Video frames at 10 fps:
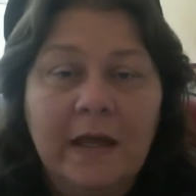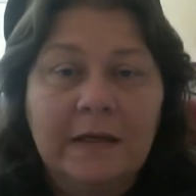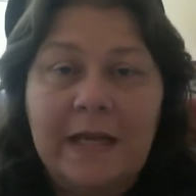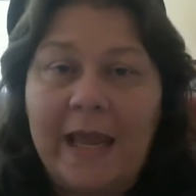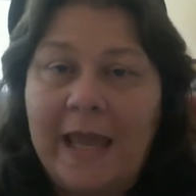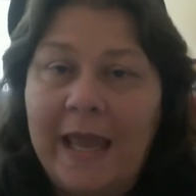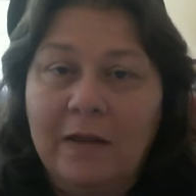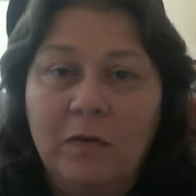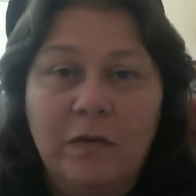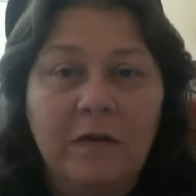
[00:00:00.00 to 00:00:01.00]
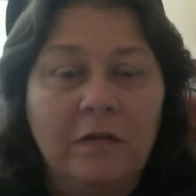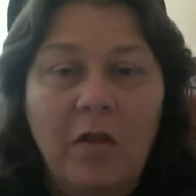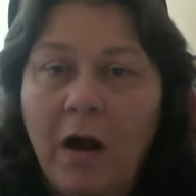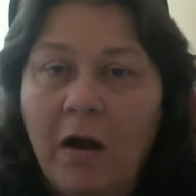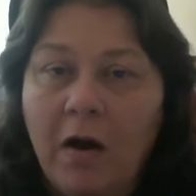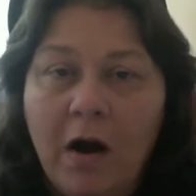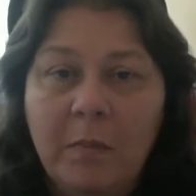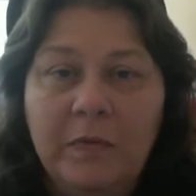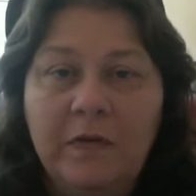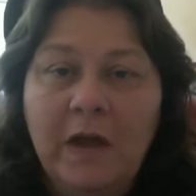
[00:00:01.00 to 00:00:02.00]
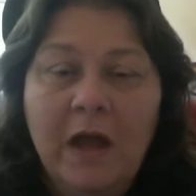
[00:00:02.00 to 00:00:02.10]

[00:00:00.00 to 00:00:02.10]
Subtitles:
take hands with us, lock arms.